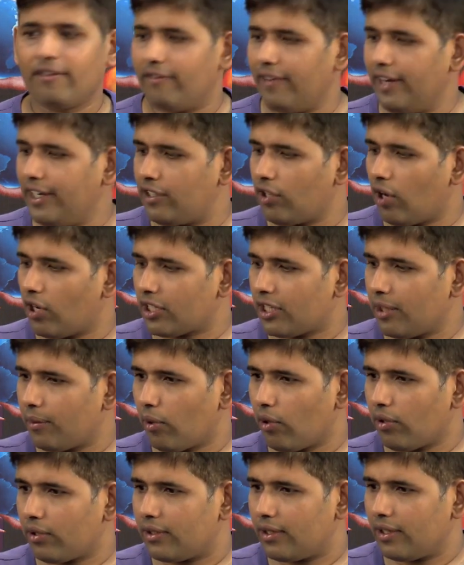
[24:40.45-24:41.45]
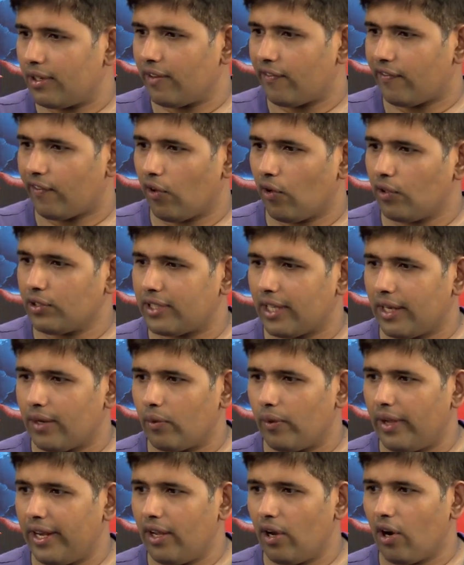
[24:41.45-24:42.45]
we talked about force, and
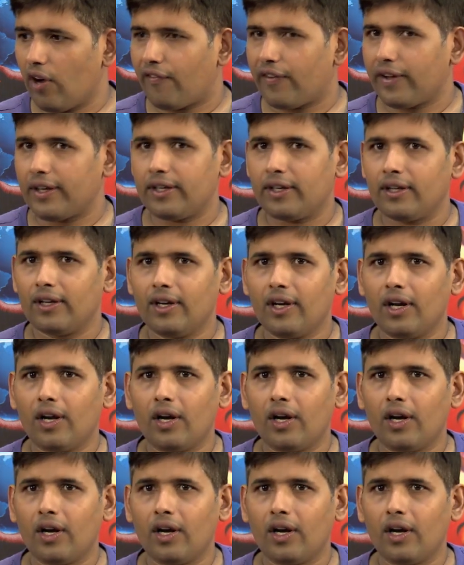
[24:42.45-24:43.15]
very often